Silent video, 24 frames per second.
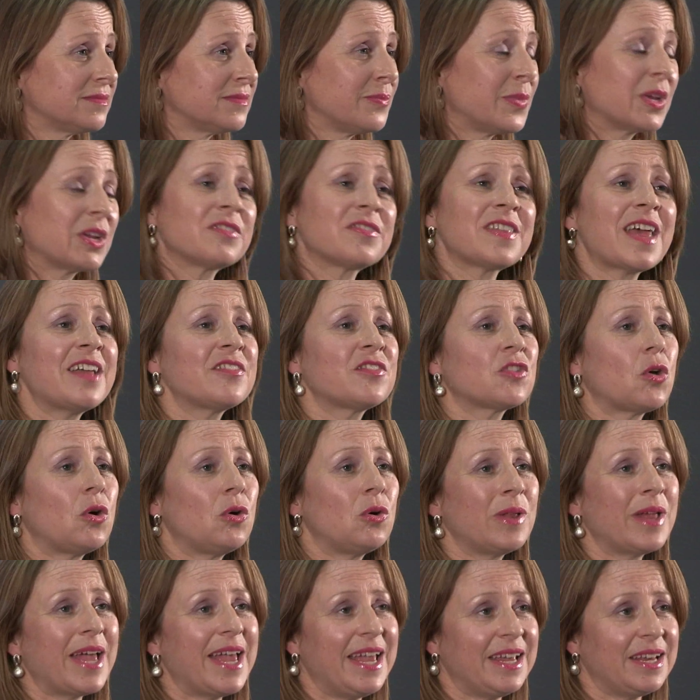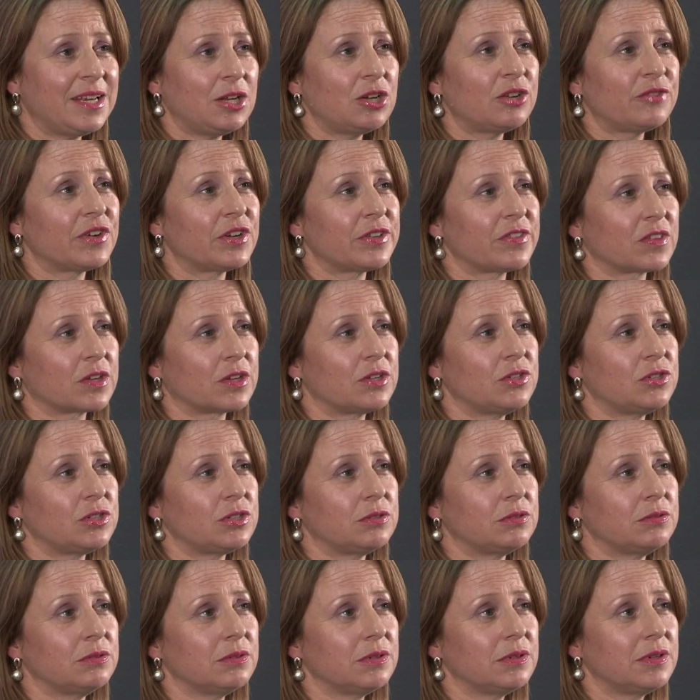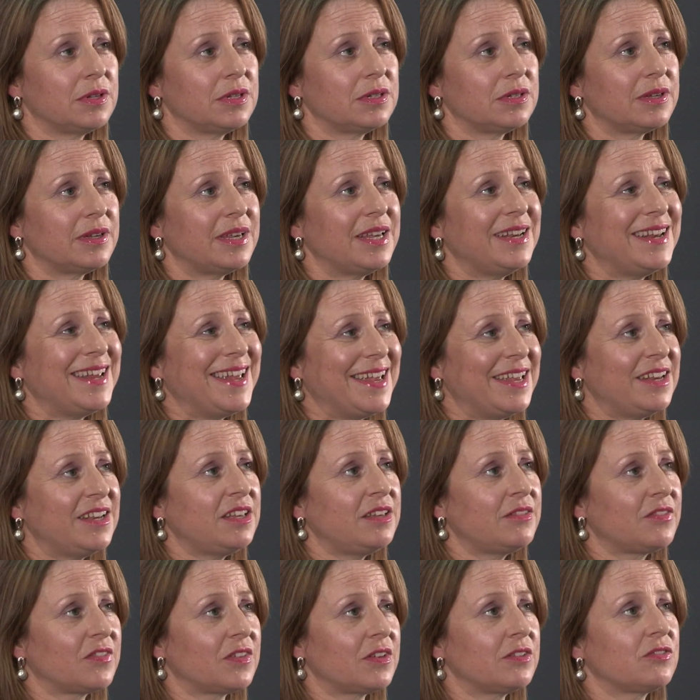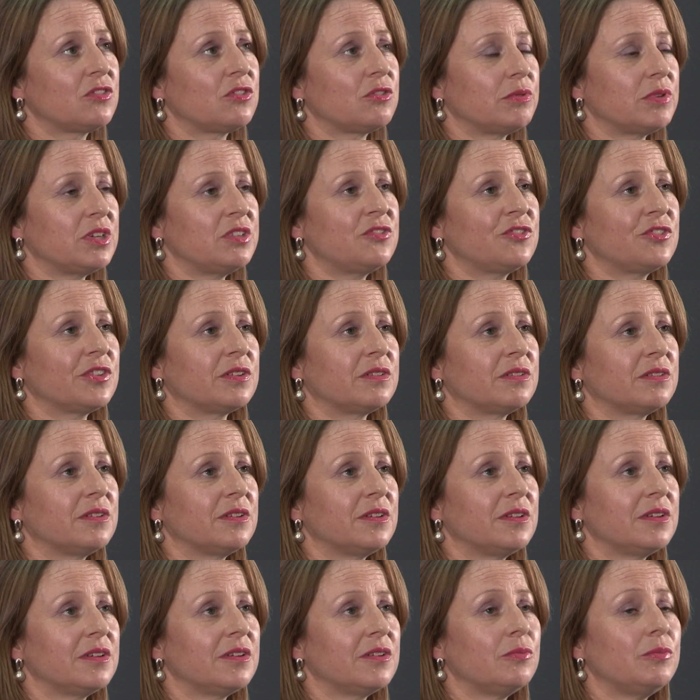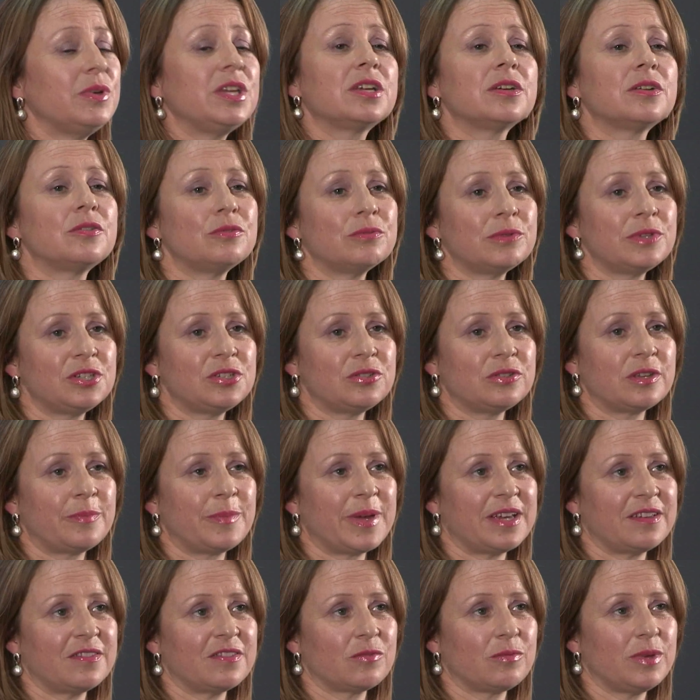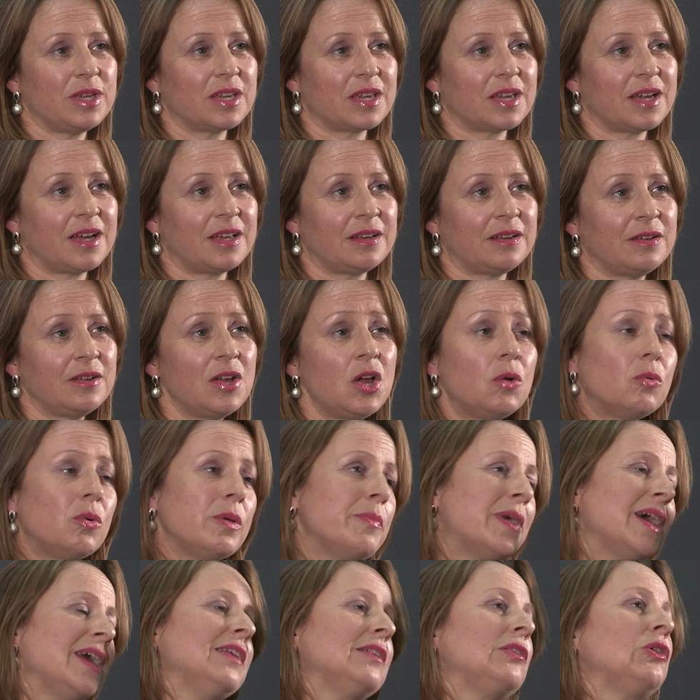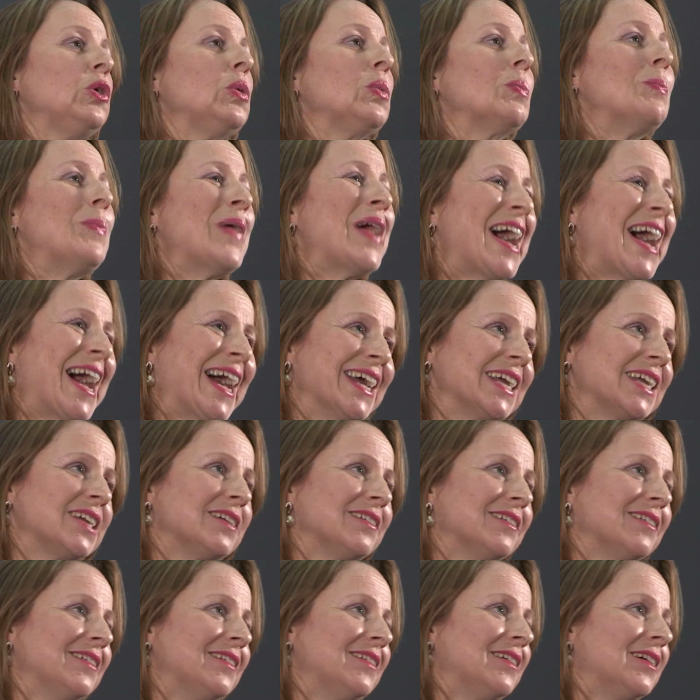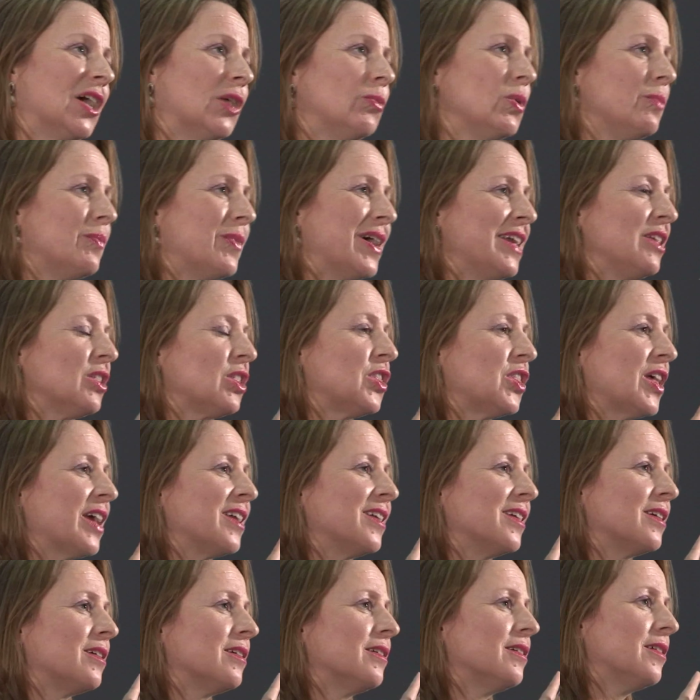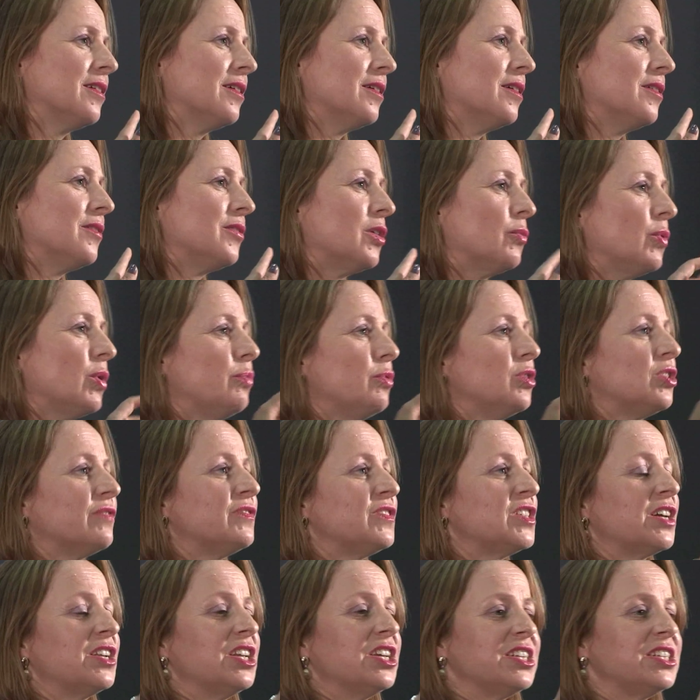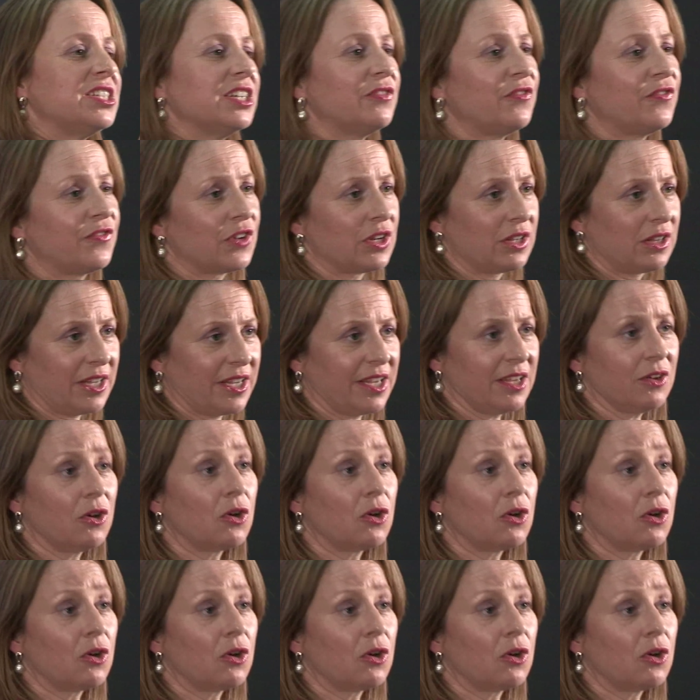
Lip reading: Because that's all any of us can do. In any situation, we can only do the best we can. We might look back and we might think that we would have done it differently